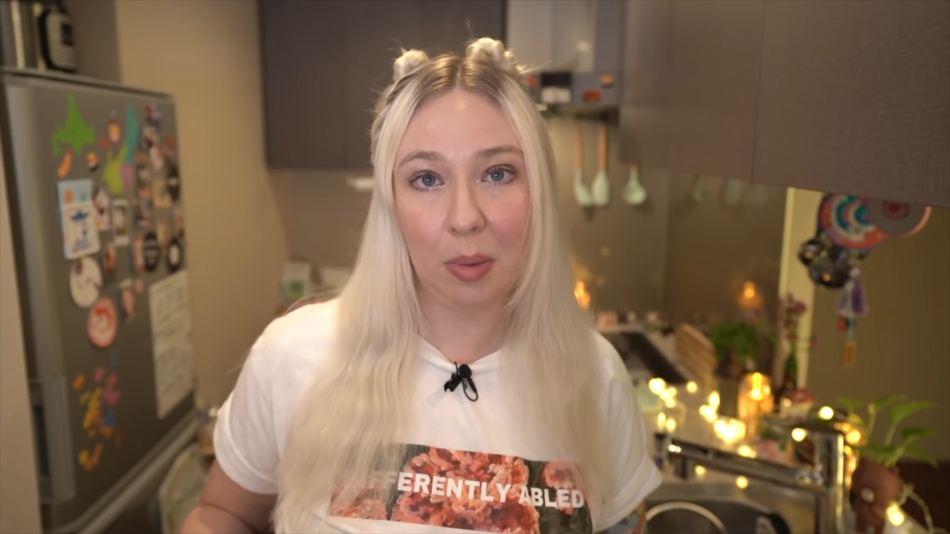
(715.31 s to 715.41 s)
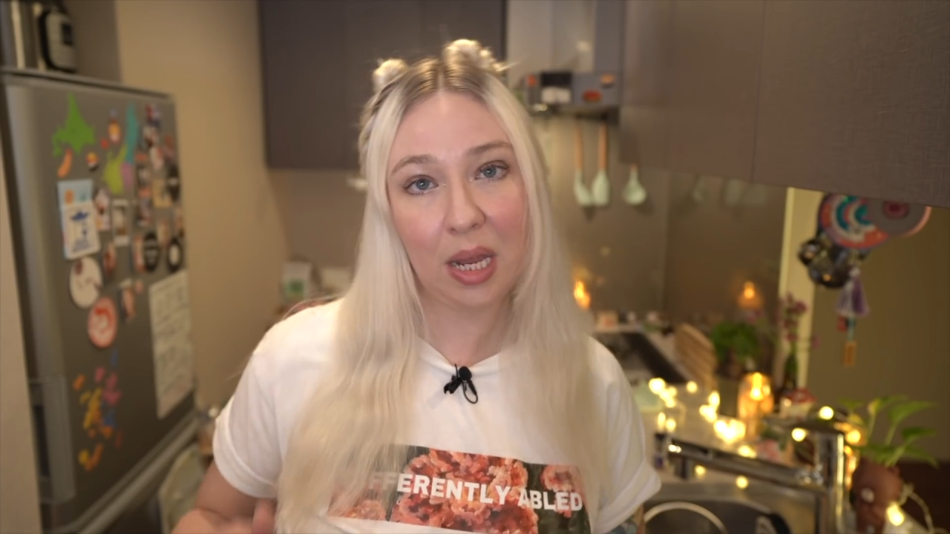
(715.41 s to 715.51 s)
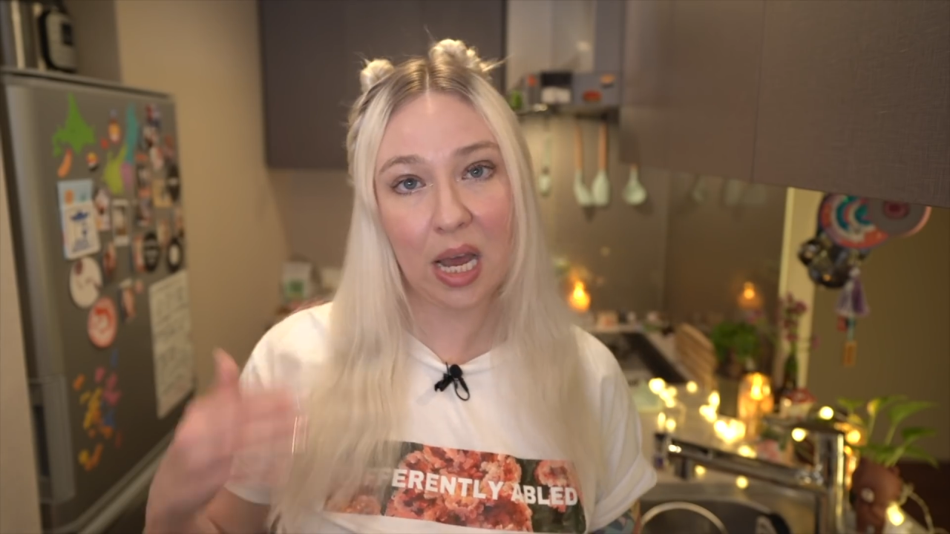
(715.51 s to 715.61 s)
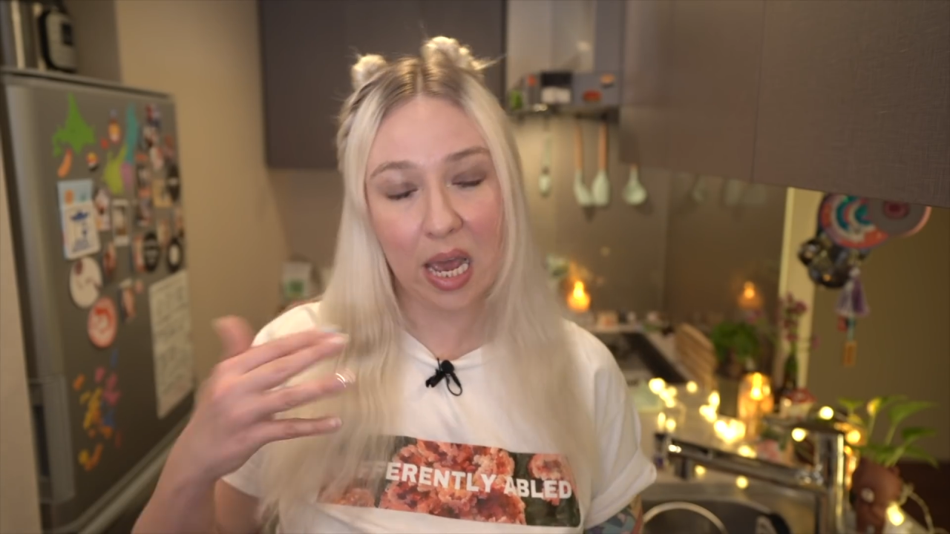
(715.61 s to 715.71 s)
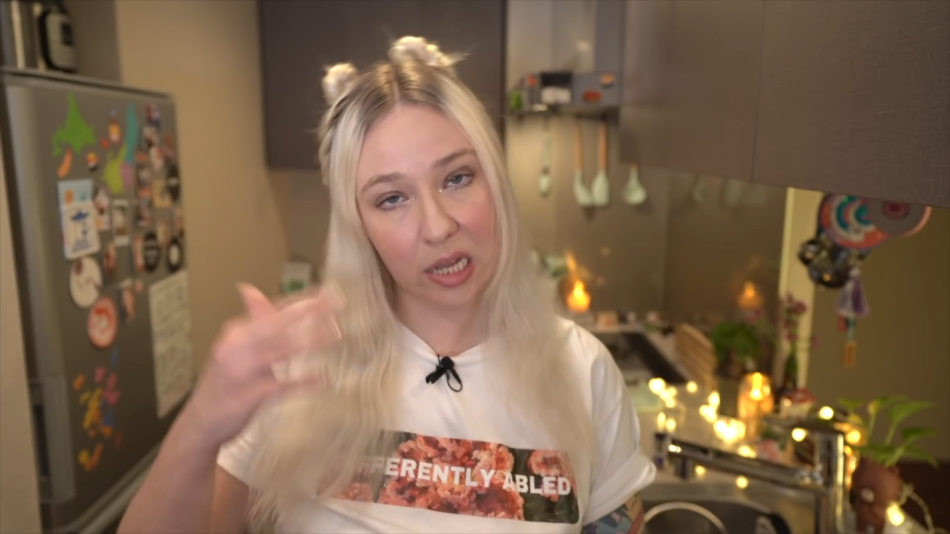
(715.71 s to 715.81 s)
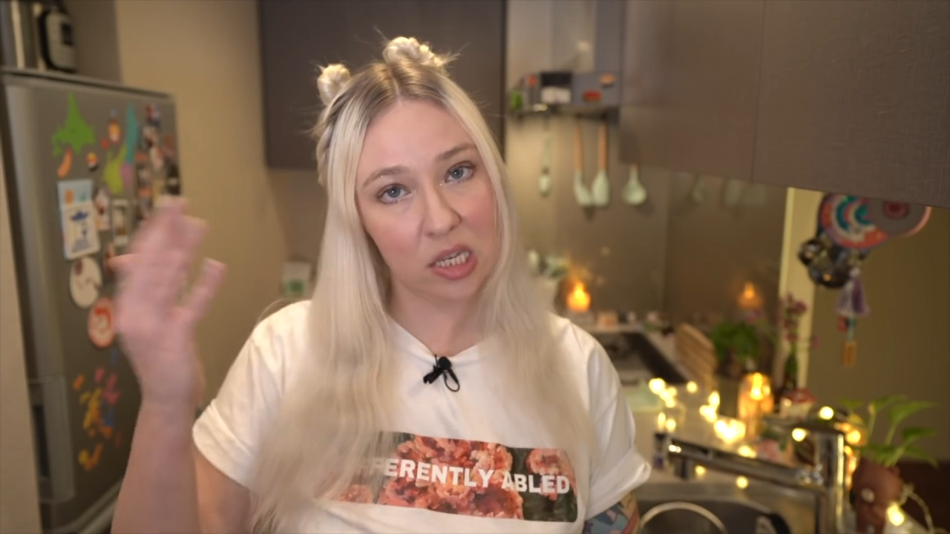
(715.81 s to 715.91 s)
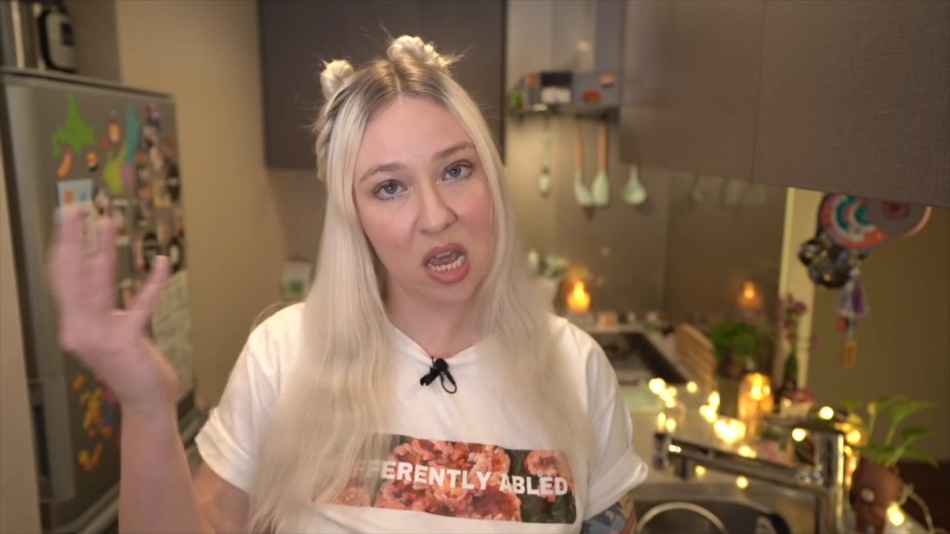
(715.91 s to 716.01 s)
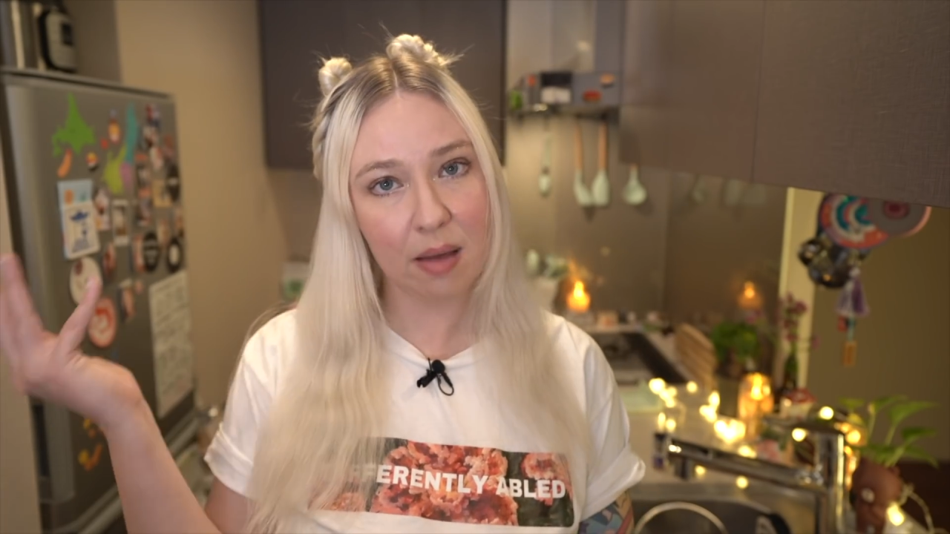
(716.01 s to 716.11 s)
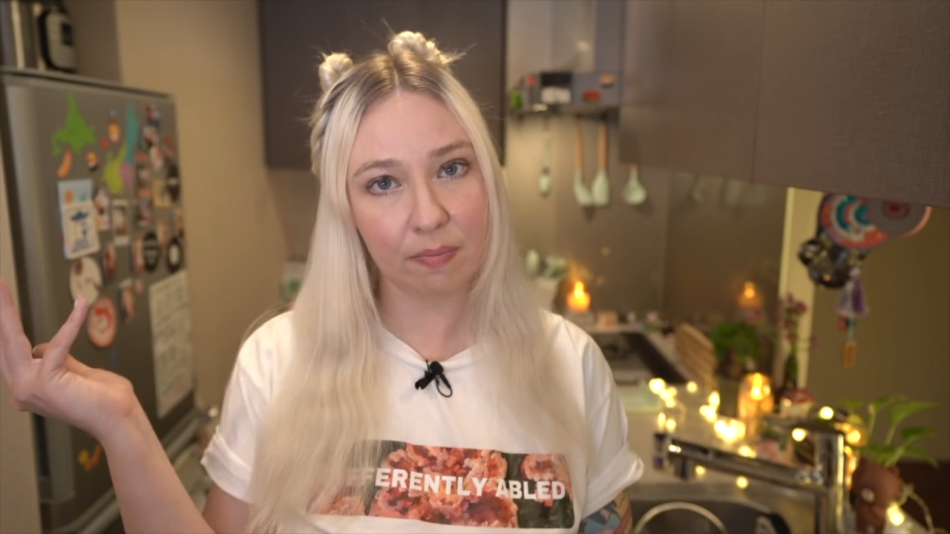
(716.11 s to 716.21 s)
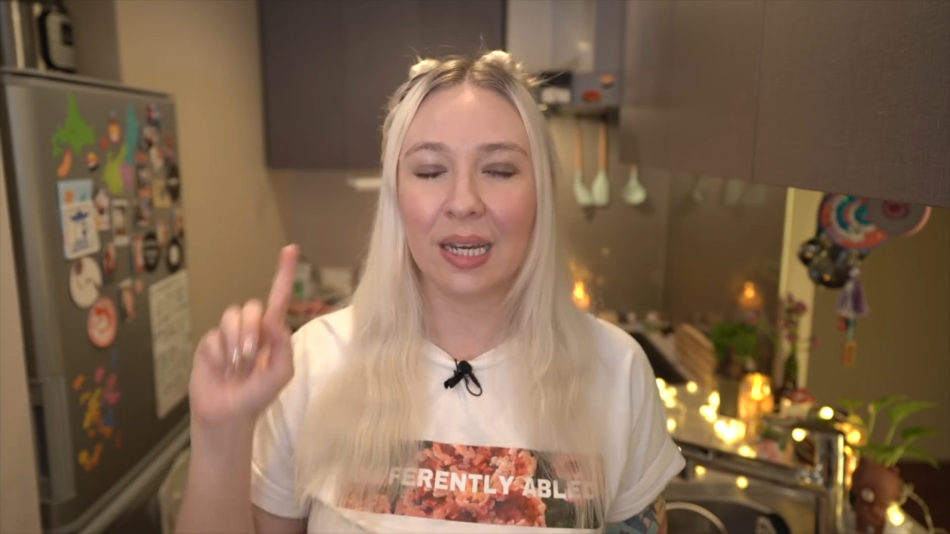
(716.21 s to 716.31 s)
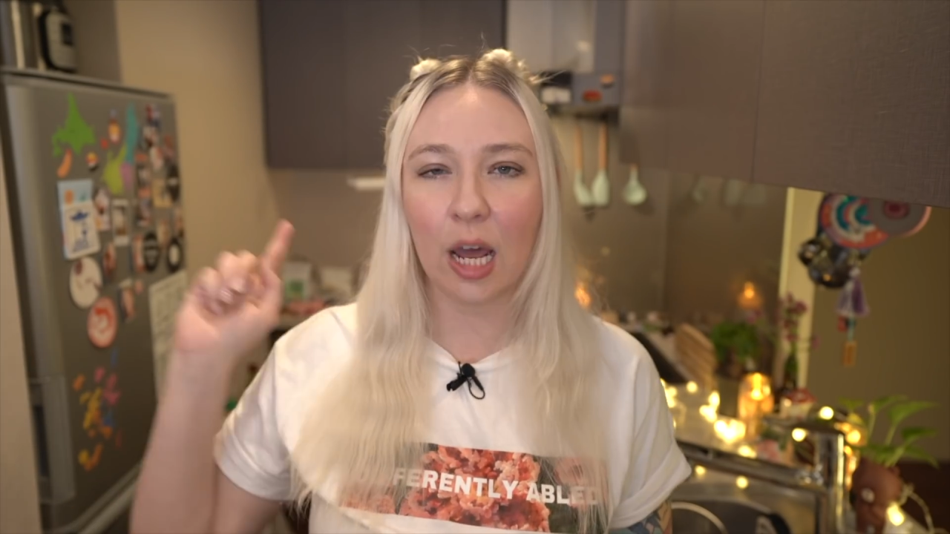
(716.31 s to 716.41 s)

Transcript: bit uh, anti-up.